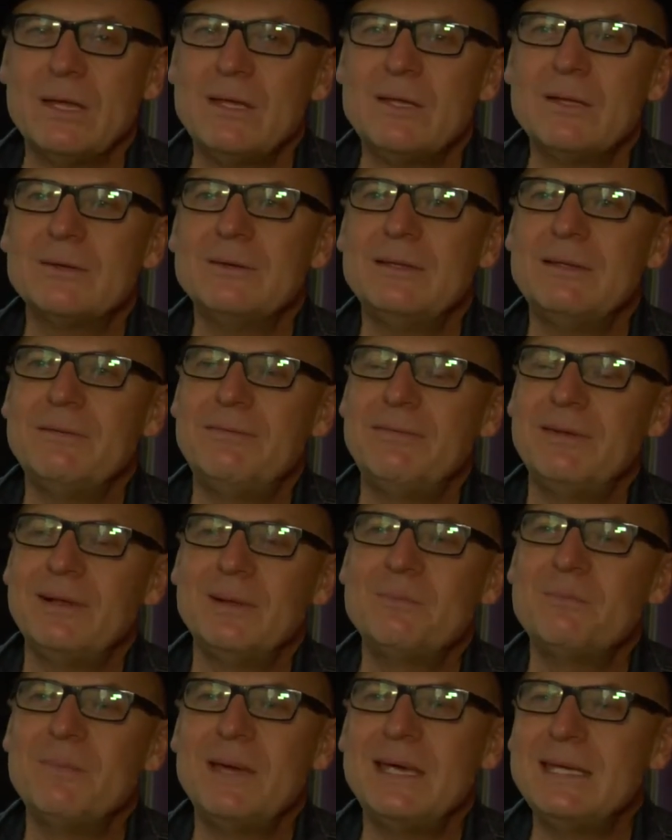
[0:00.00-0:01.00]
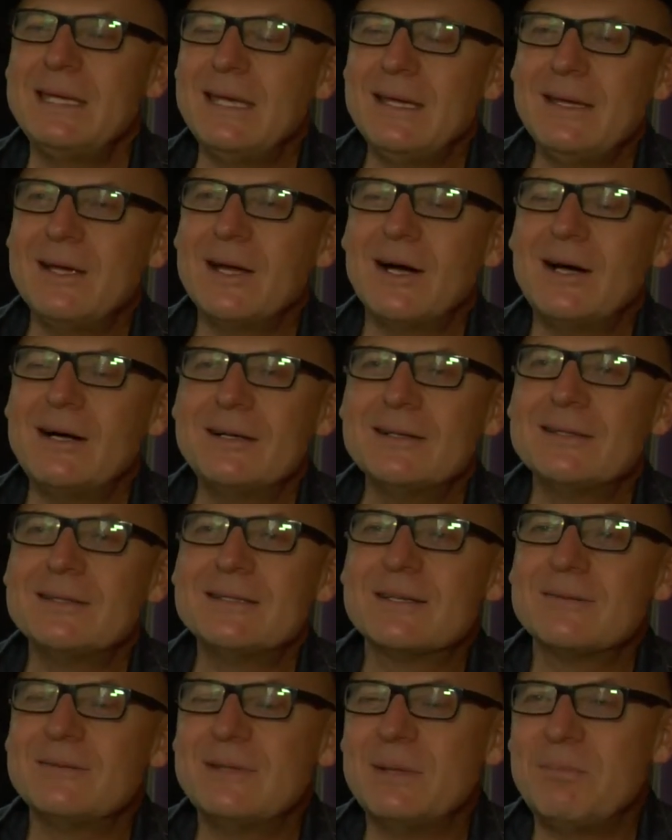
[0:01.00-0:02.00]
You know the filmmaking
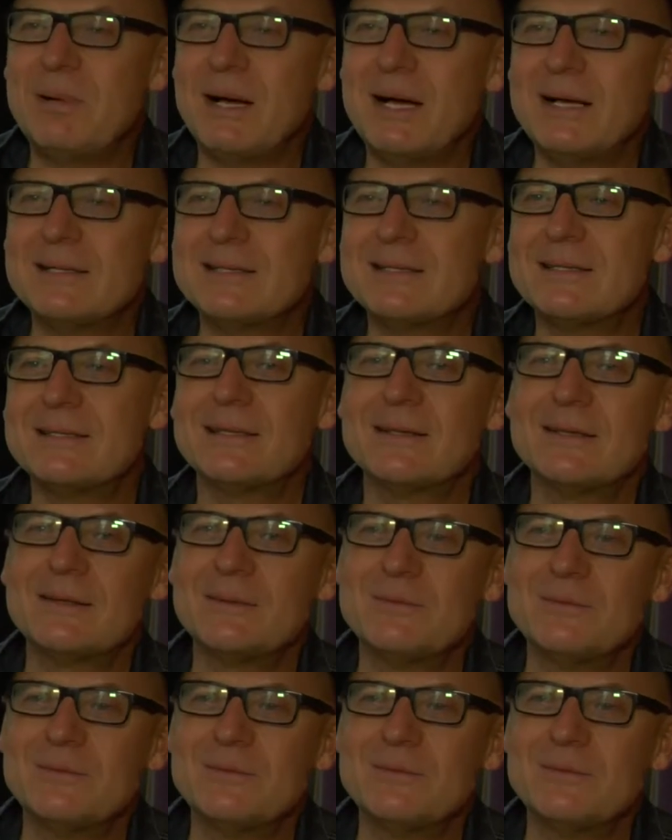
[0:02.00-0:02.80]
gods of the past are,